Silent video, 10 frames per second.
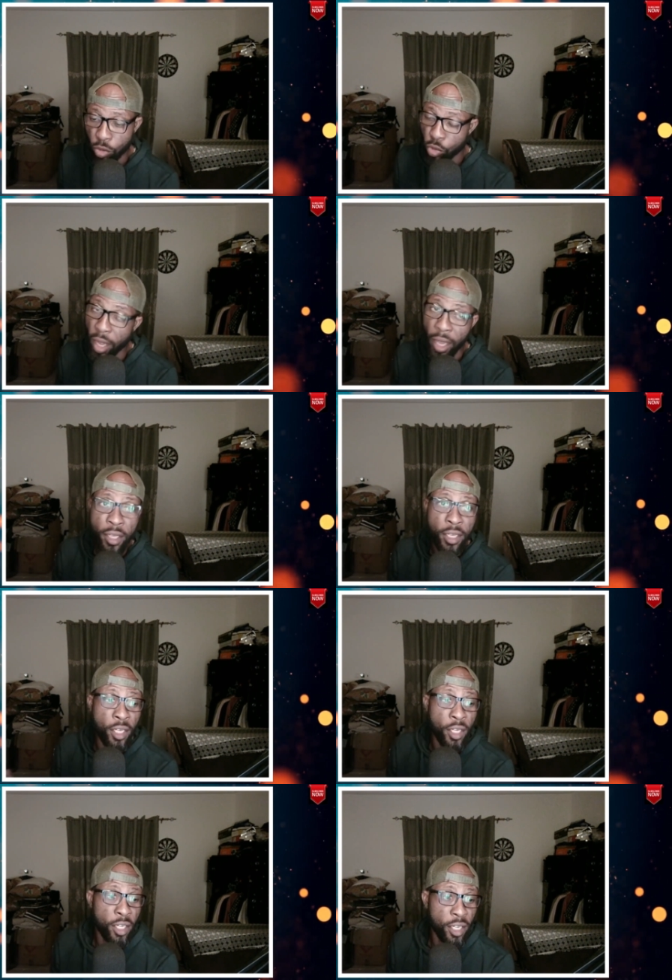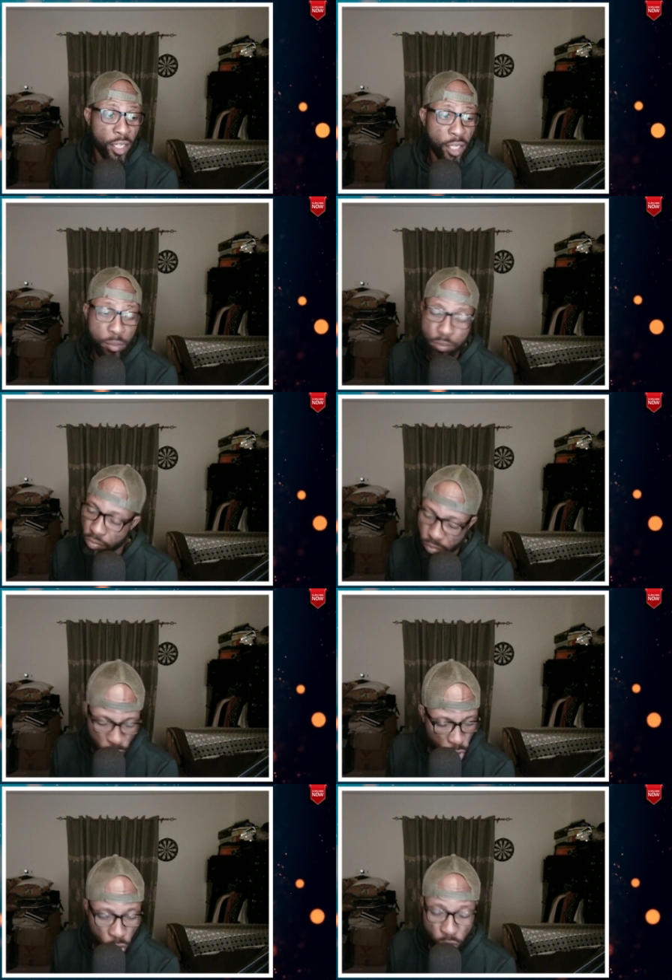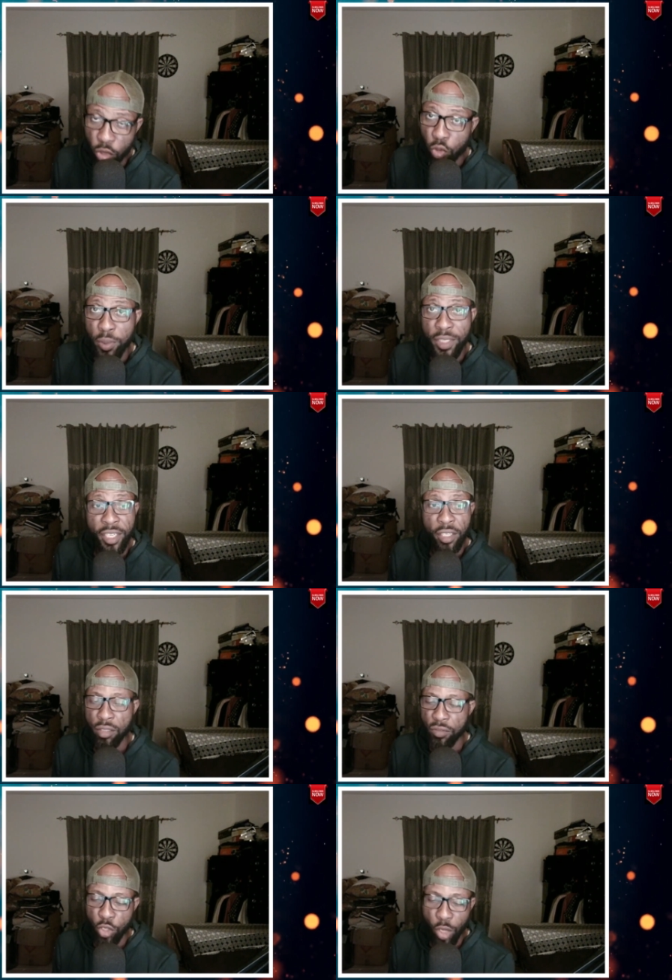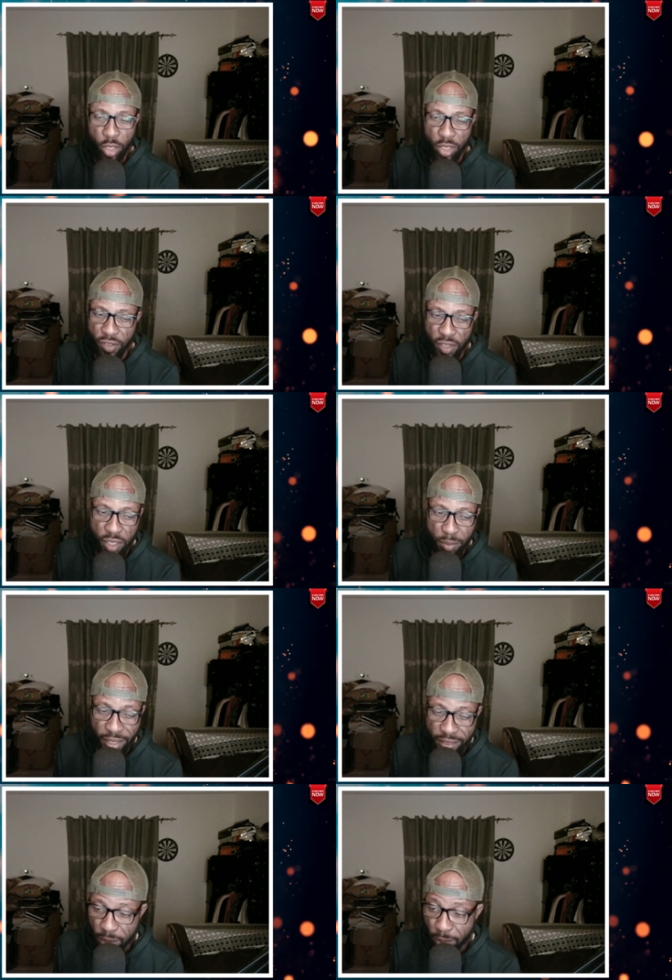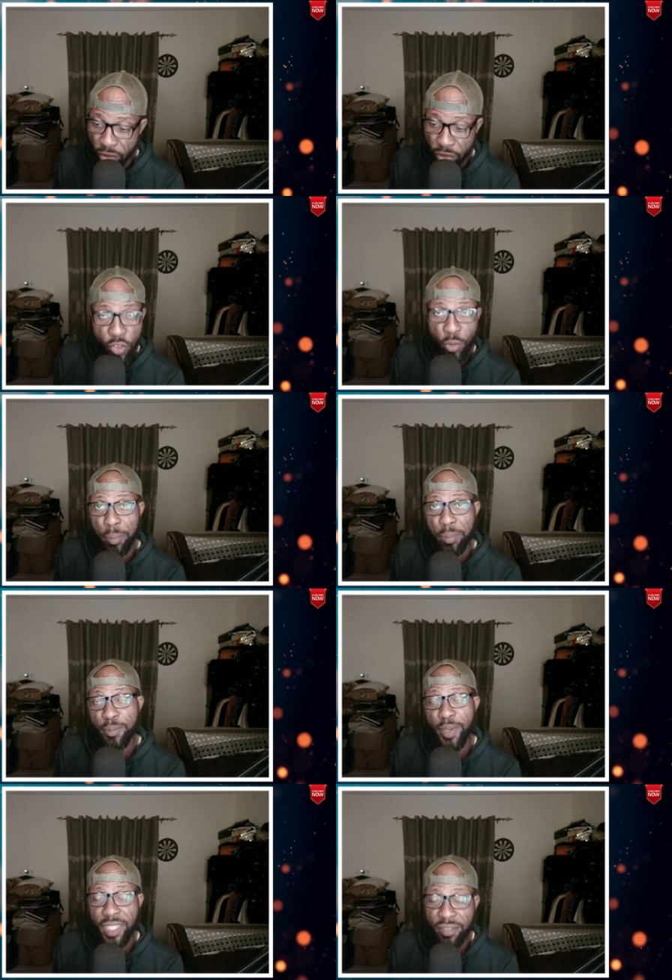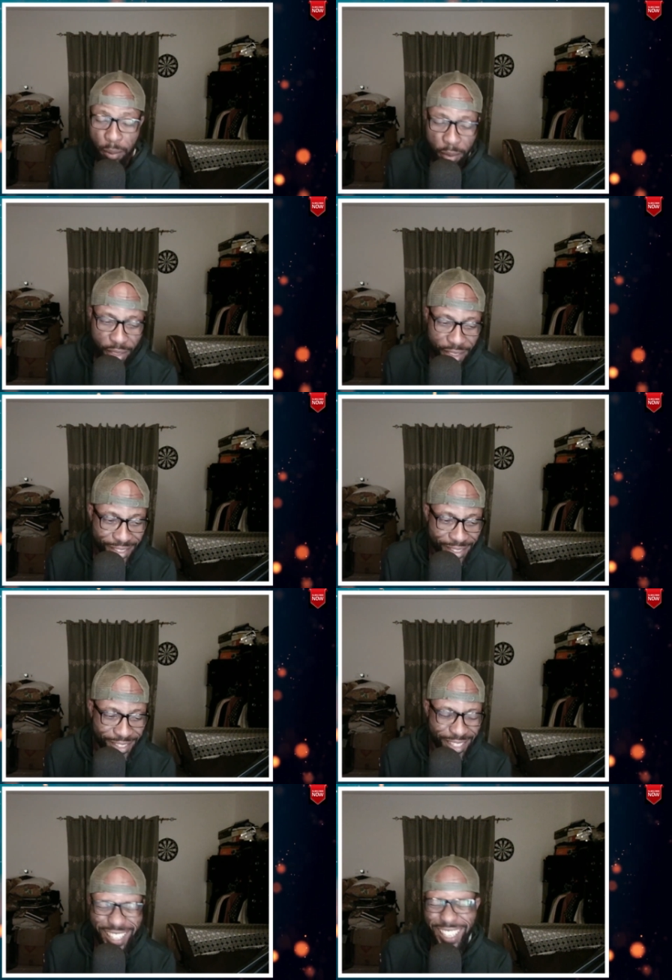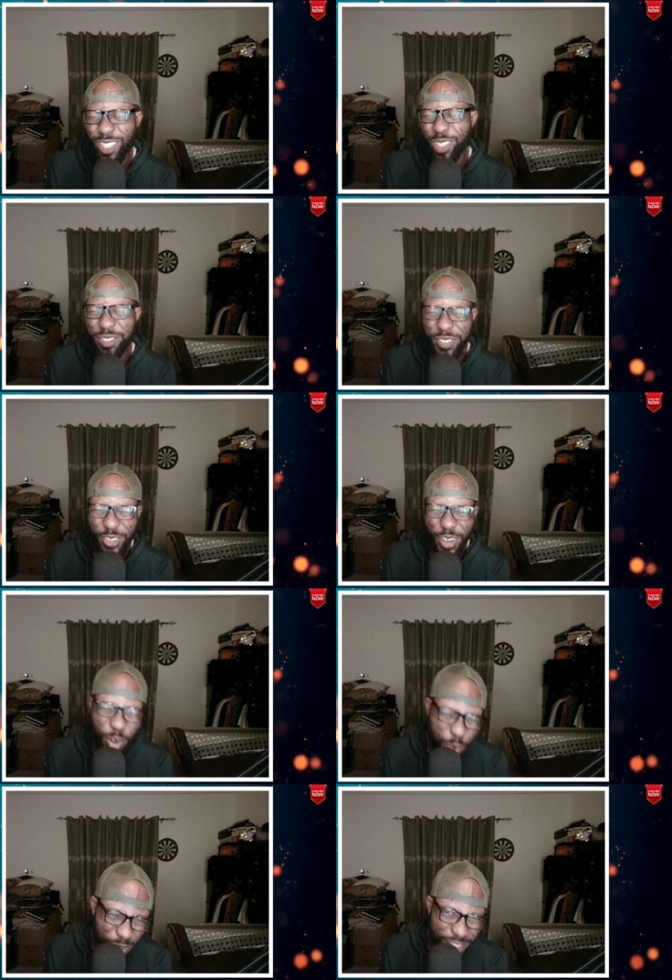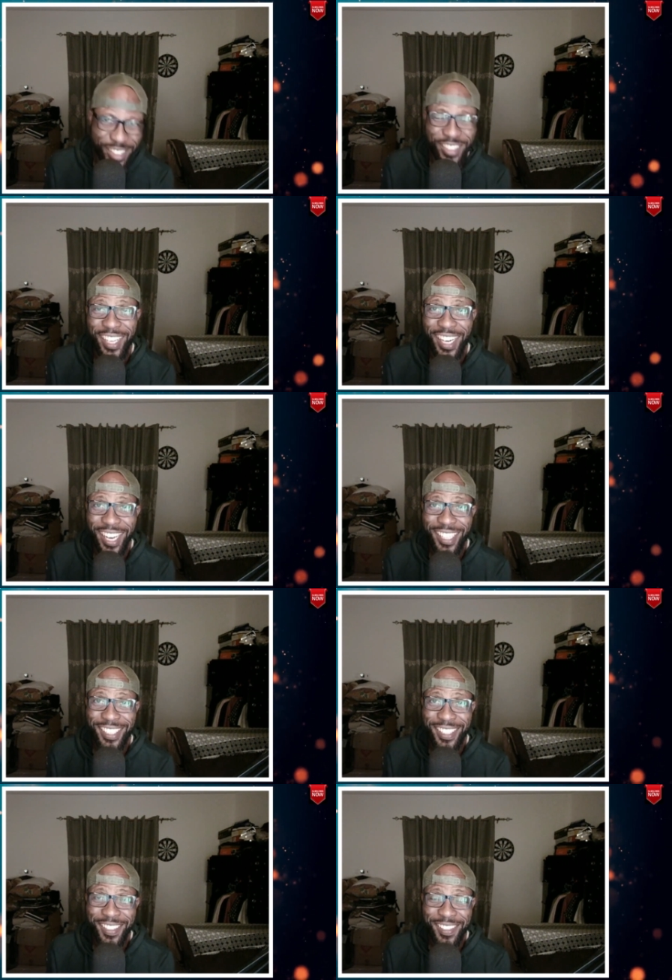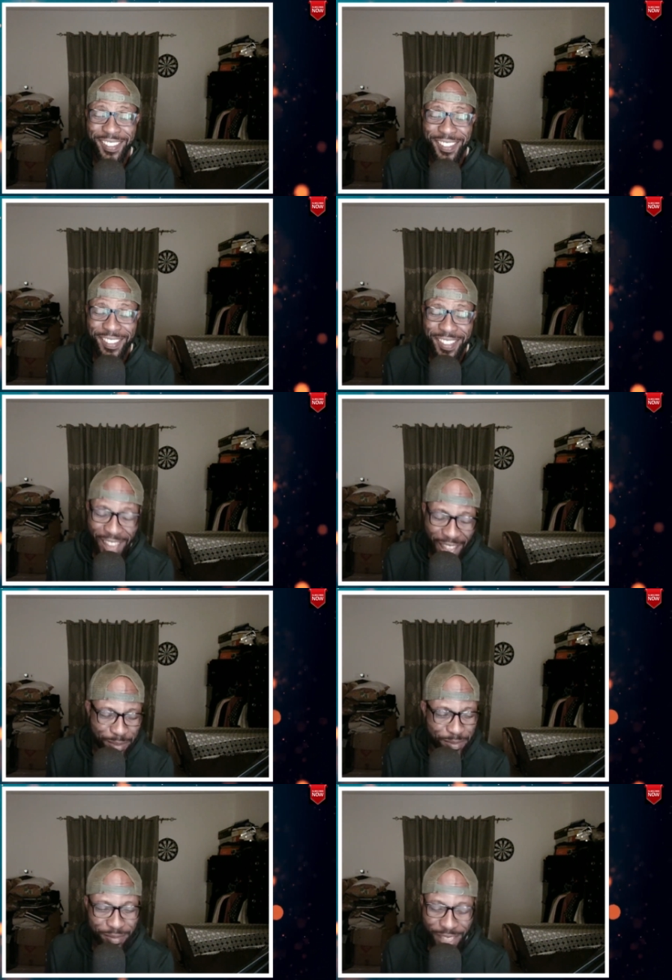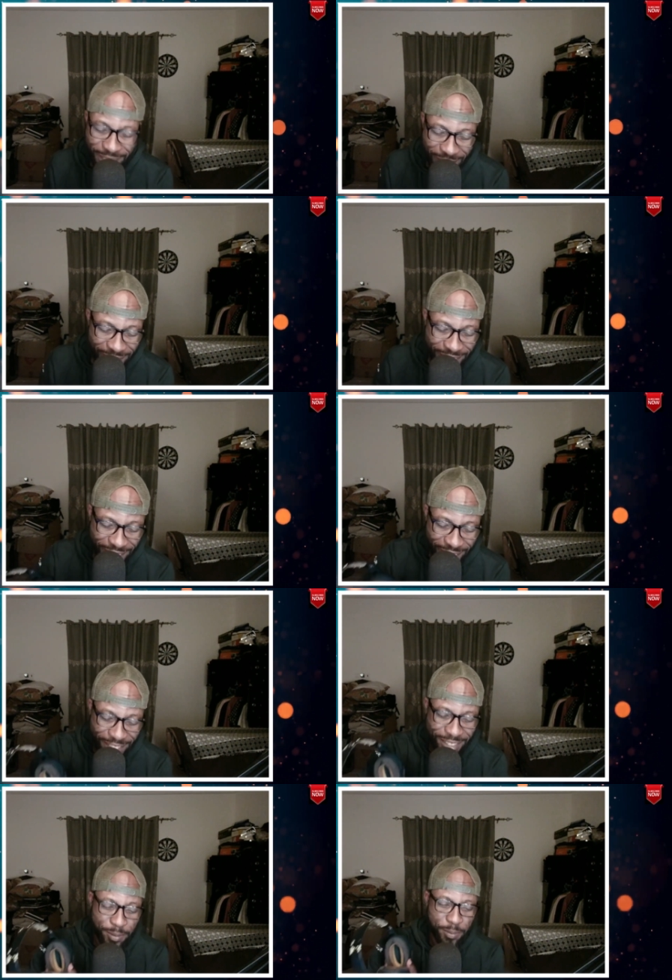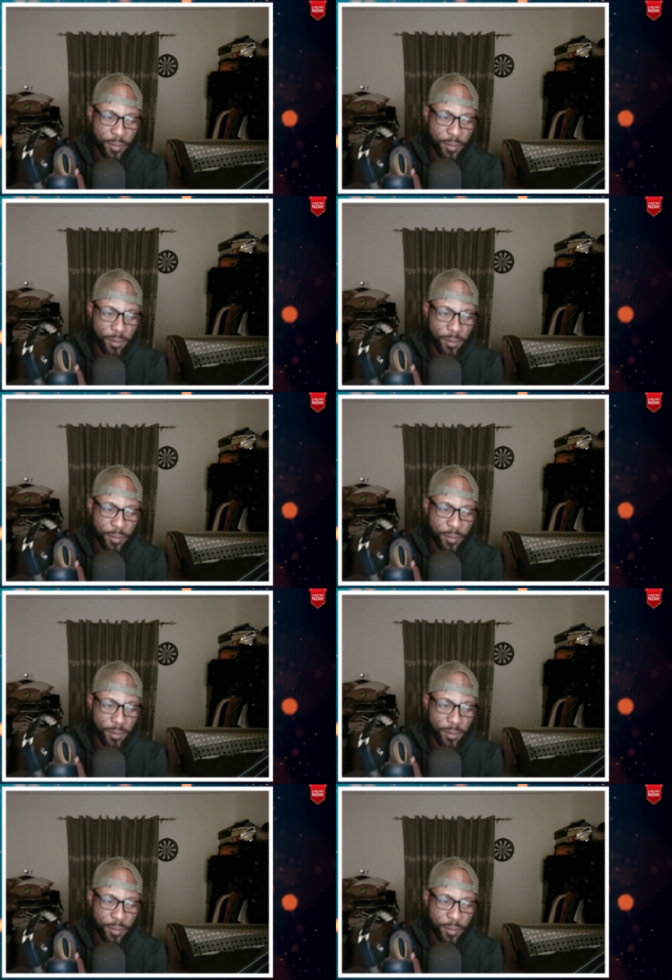So yeah, um, be sure to stick with me to the end of the video. I'll definitely give my take, my review, my perspective about this at the end of the video. I hope to see you there, guys. Yeah, let's take a listen, guys.